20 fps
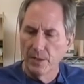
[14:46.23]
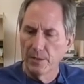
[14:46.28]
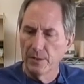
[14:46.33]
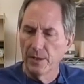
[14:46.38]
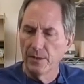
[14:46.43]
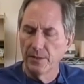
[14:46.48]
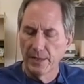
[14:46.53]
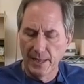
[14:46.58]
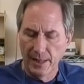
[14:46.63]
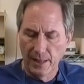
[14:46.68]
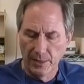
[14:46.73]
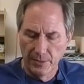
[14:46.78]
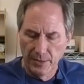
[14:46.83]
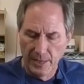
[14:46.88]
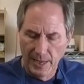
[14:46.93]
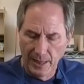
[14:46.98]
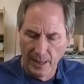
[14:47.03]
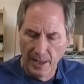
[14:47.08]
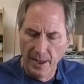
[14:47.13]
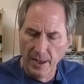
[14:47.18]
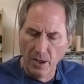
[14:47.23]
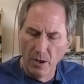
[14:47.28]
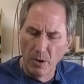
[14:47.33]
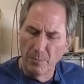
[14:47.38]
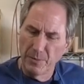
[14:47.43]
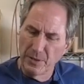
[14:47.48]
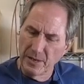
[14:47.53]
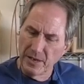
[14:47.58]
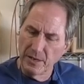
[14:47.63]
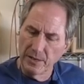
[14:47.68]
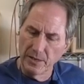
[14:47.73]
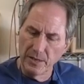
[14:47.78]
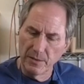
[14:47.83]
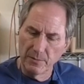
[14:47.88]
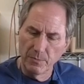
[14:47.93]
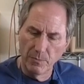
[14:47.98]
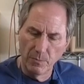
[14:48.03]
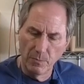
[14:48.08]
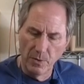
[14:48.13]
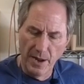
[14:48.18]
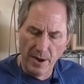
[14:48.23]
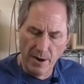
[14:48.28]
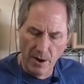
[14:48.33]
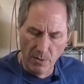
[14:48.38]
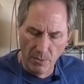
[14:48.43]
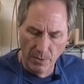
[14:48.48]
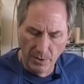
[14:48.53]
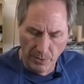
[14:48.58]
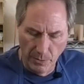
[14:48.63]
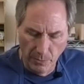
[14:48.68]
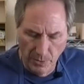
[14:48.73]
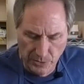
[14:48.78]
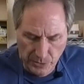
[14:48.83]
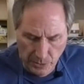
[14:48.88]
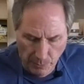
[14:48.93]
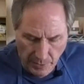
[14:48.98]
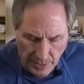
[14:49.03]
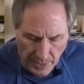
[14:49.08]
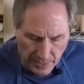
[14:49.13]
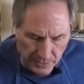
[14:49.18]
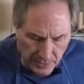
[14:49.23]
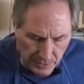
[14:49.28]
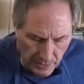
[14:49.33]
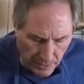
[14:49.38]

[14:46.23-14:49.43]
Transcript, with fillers: and that'll that'll help. It, it, it, air really works the best.